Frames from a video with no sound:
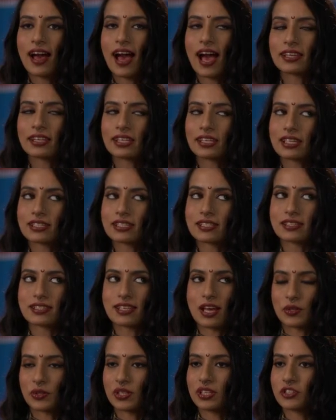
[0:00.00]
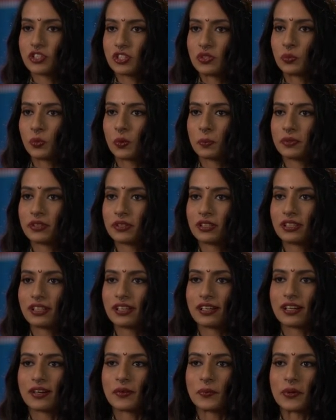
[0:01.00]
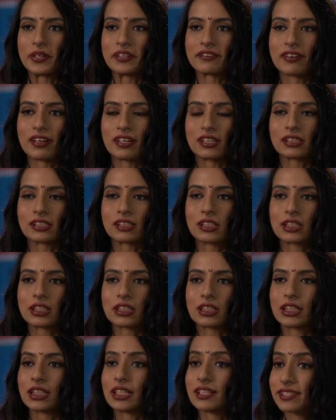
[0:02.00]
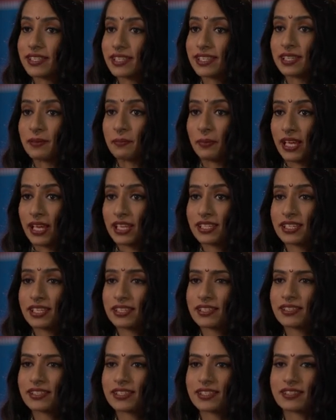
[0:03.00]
I think as a South Asian woman, one of our curses and blessings